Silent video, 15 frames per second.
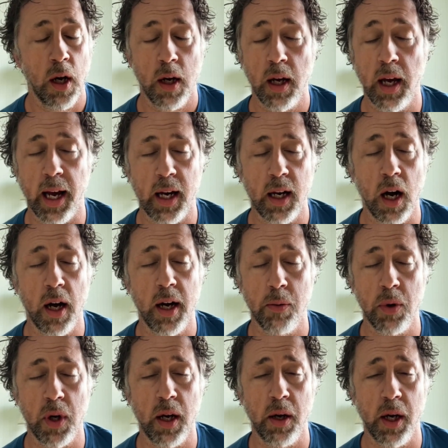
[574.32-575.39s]
Yeah,
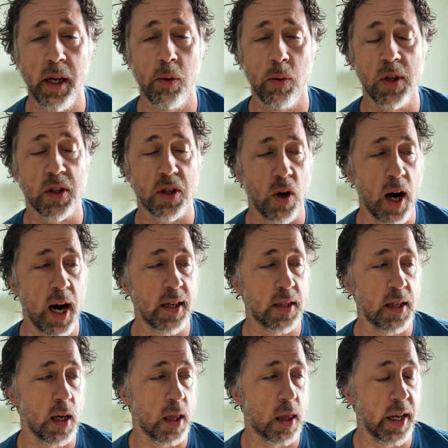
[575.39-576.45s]
no, it was
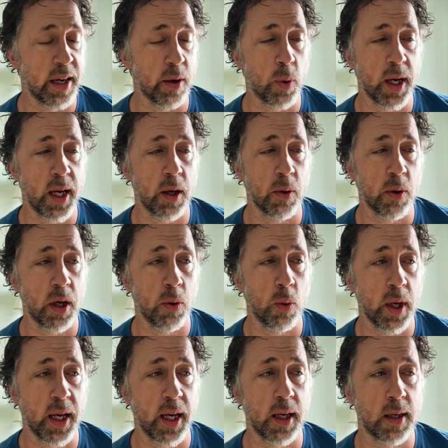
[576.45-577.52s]
crazy. I think
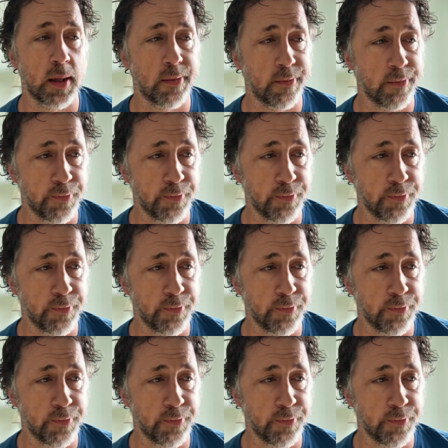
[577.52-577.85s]
we